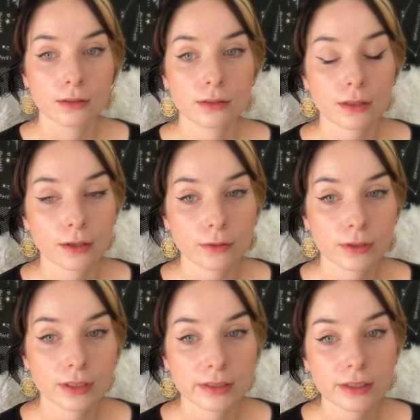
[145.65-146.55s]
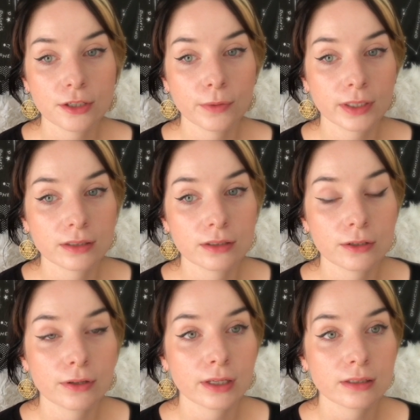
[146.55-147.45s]
So, continuing to
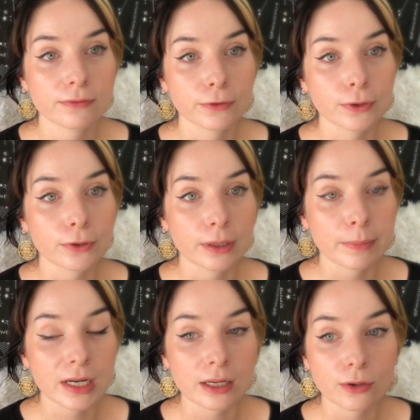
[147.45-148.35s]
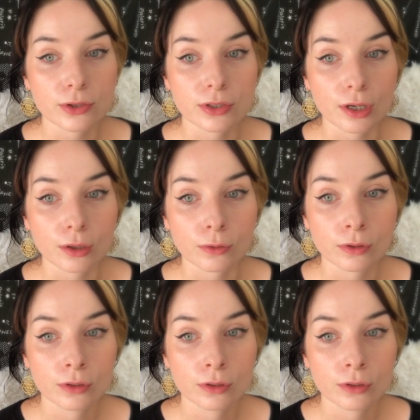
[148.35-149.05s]
do this for a minute or so,